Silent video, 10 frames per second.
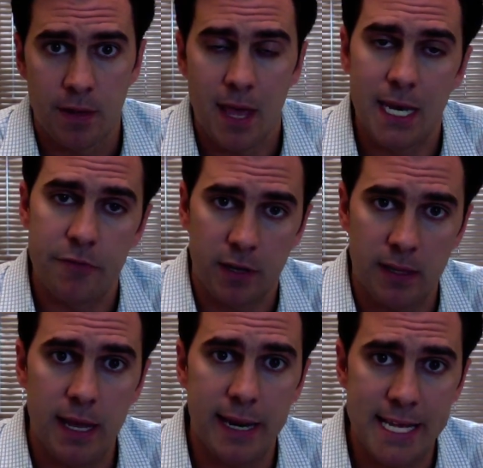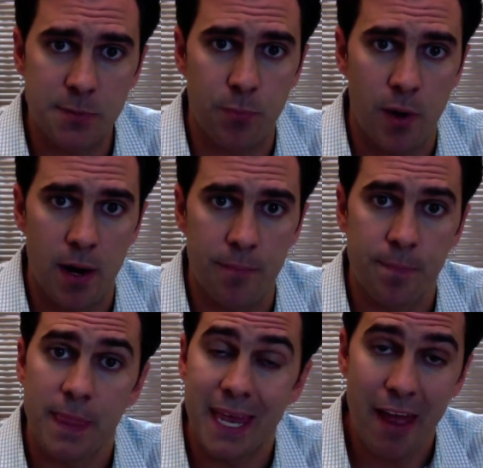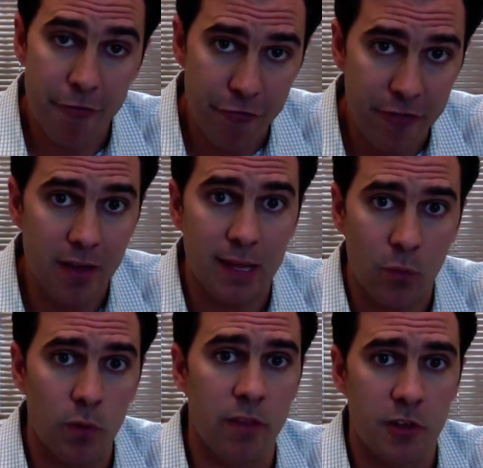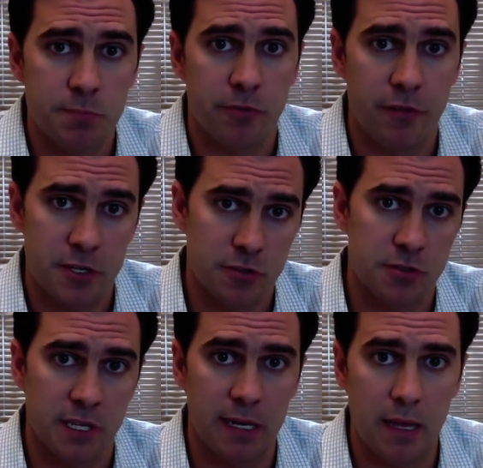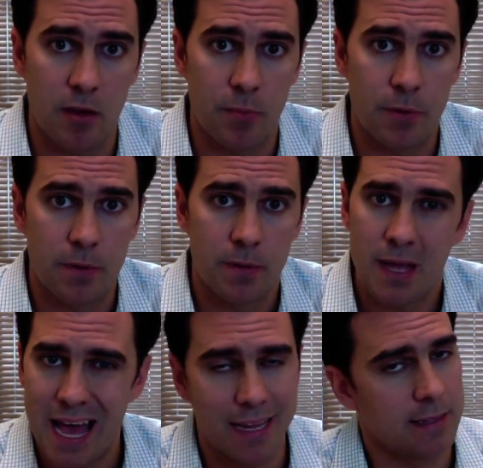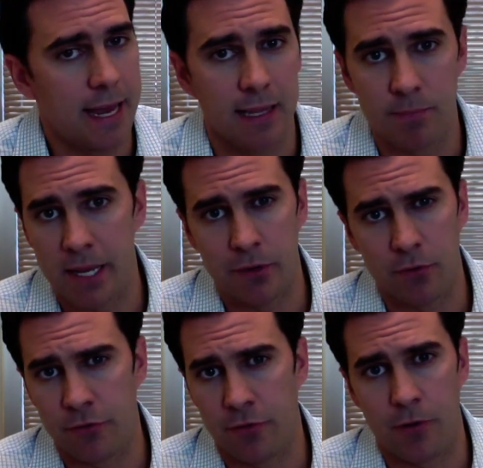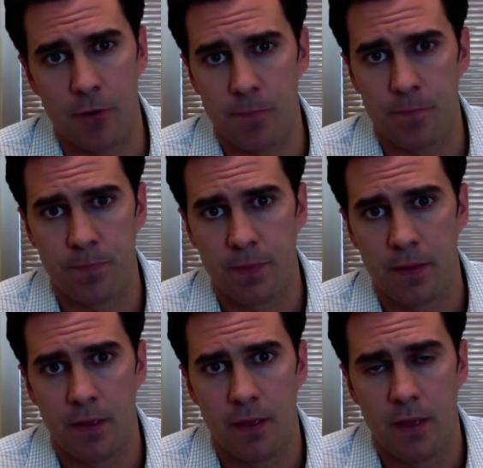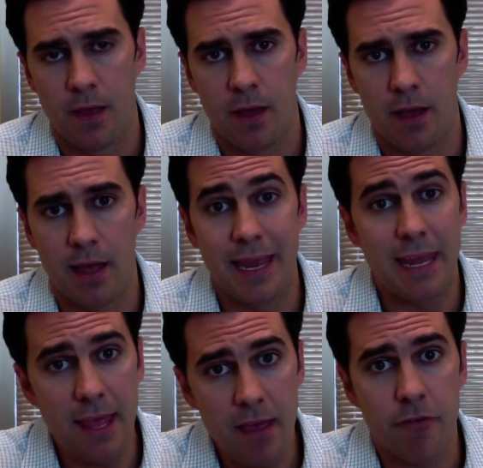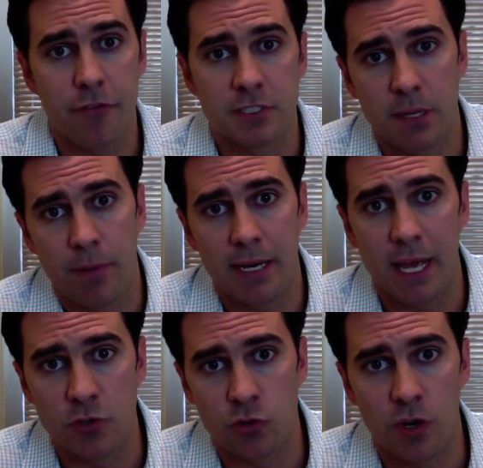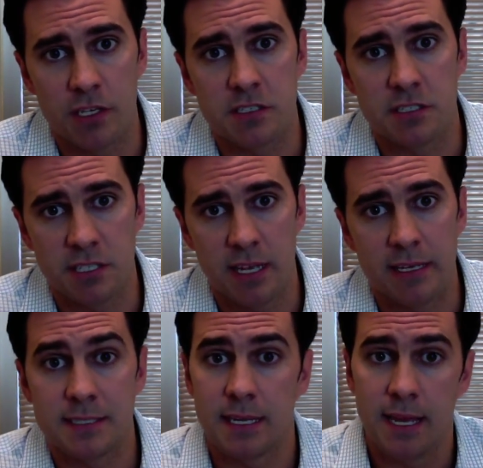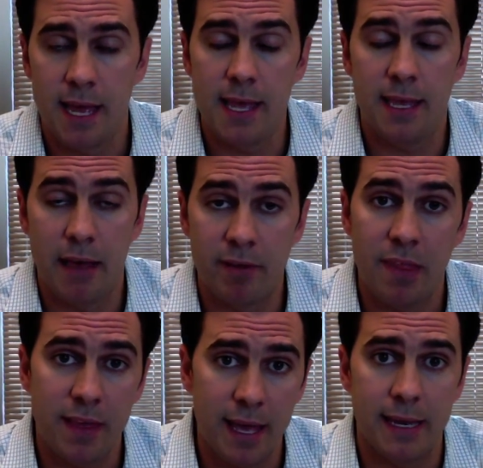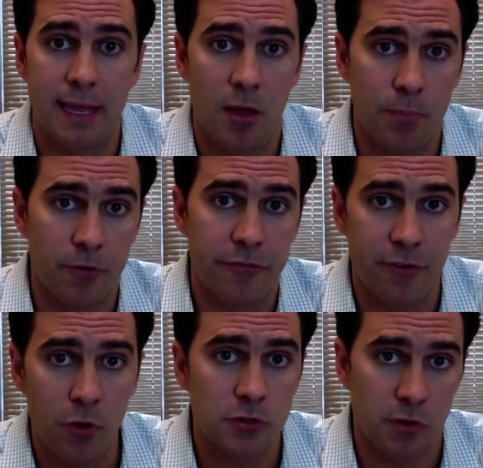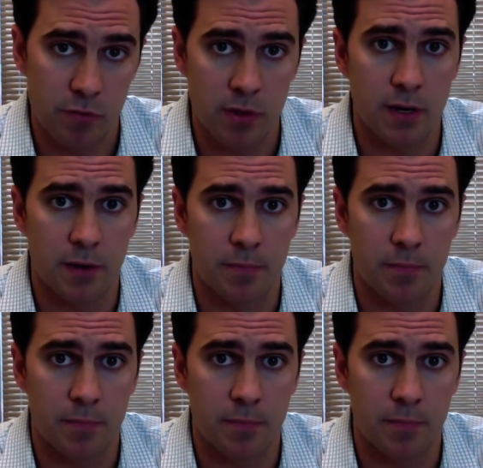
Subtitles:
and if a client has a problem, and I feel like one of those professionals can help, I gladly make a referral. And if somebody I trust says, hey, Kevin, I think I can help your folks over there,